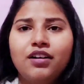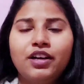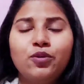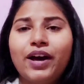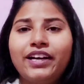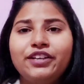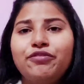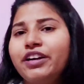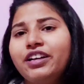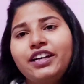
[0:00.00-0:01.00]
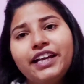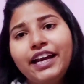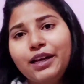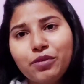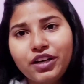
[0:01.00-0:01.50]
equality, fraternity,
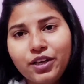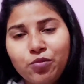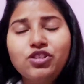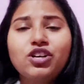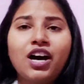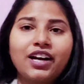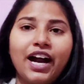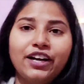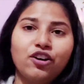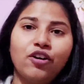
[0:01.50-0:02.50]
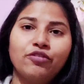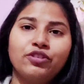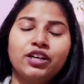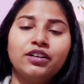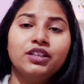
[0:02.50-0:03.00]
and liberty, which are kind of
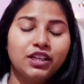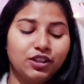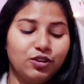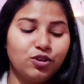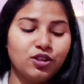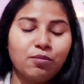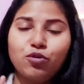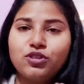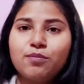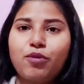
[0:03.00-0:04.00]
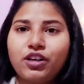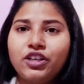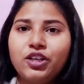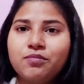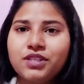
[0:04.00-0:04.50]
the the most important
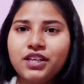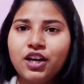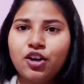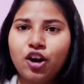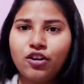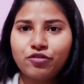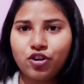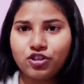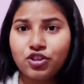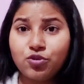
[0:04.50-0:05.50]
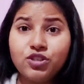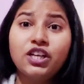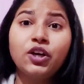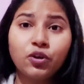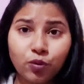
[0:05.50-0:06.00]
terms in a lot of constitution,
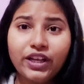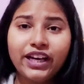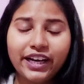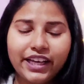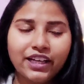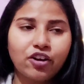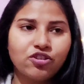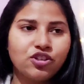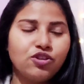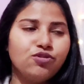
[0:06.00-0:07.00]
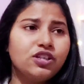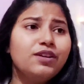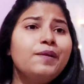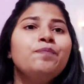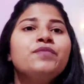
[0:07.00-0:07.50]
including Indian constitution.
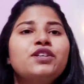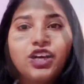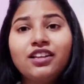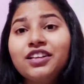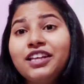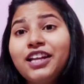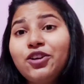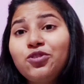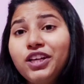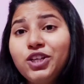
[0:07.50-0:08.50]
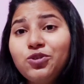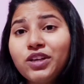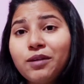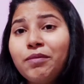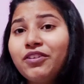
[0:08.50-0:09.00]
So another thing that you need to
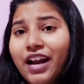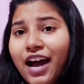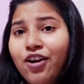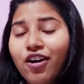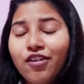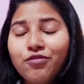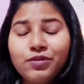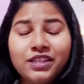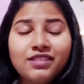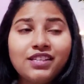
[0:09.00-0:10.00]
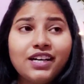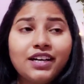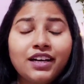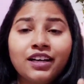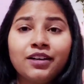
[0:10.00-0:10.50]
keep a track of is the
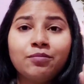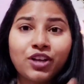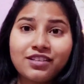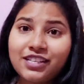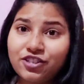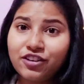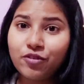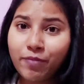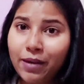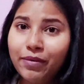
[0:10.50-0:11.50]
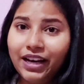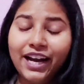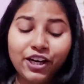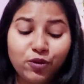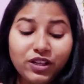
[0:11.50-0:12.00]
translation of the Bible.
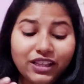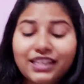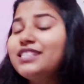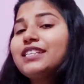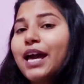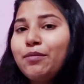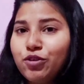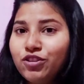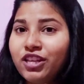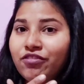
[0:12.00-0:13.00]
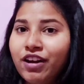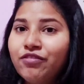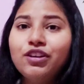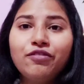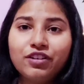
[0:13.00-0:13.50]
And during this time, during the
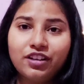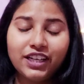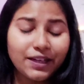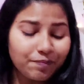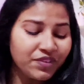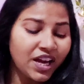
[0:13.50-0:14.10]
revival of learning,